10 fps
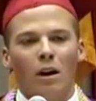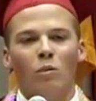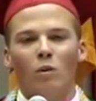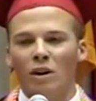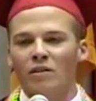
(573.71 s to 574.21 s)

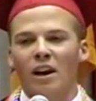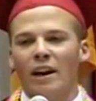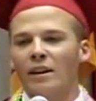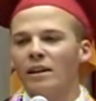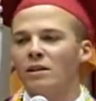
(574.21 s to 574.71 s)
and
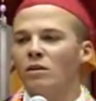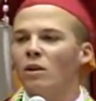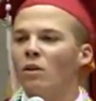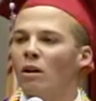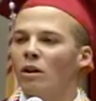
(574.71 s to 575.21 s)
one-of-a-kind kids are
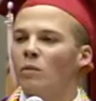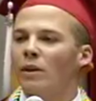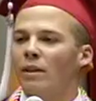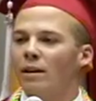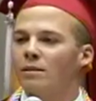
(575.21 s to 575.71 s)
no longer
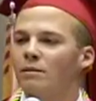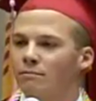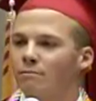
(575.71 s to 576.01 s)
with us.